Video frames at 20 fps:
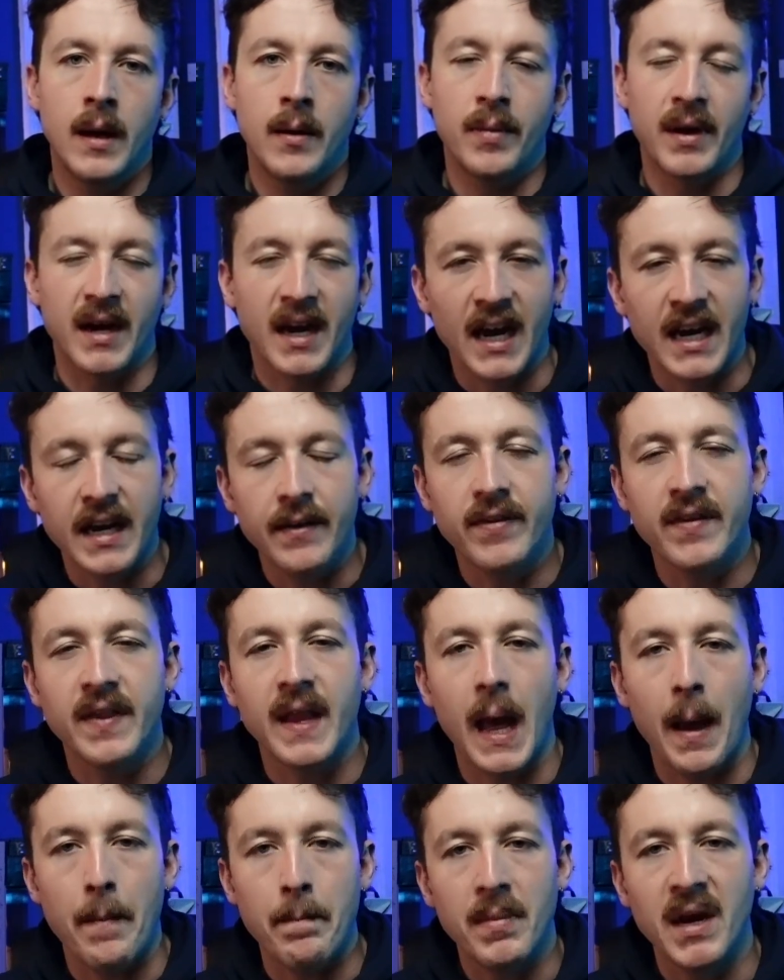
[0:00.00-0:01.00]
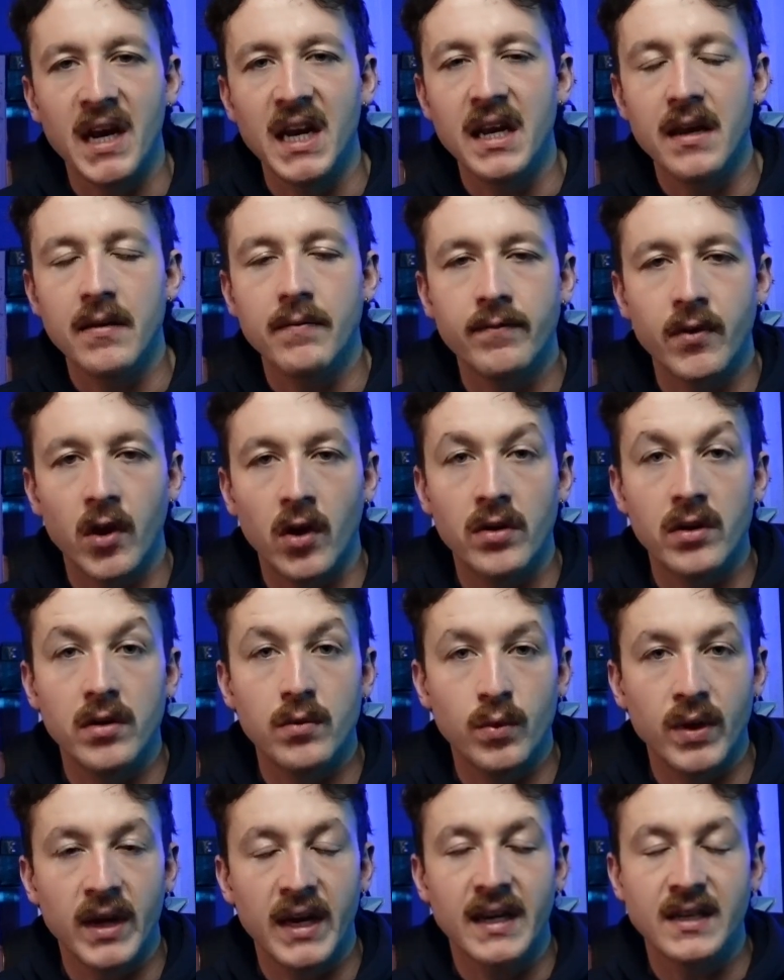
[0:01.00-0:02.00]
but kind of in that medium
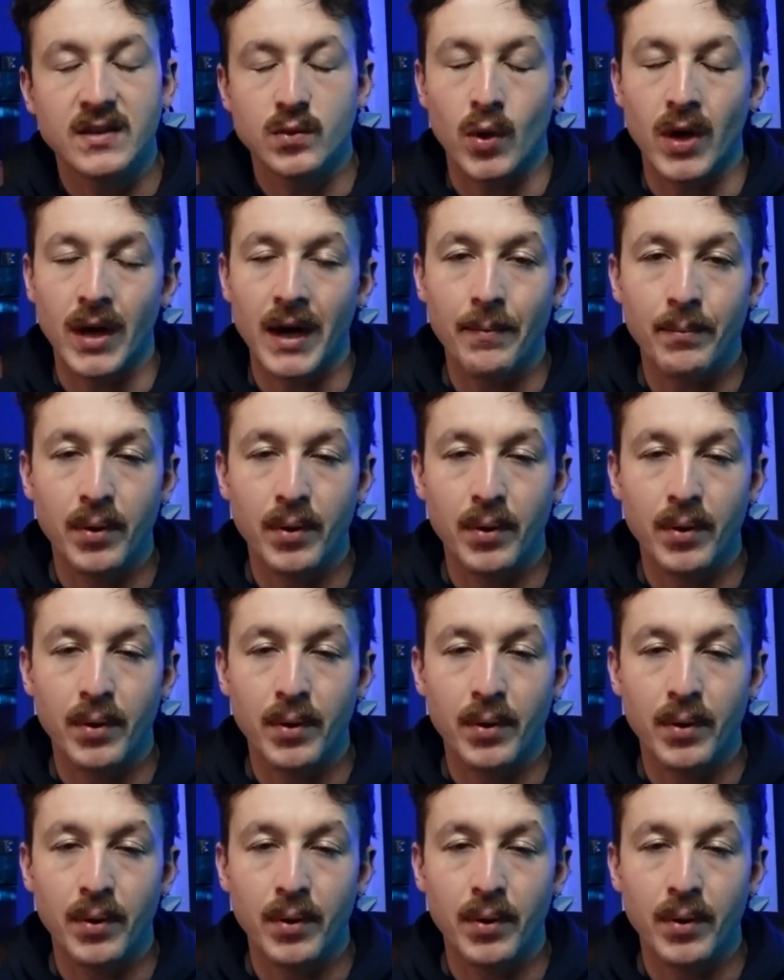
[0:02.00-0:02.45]
volume week is where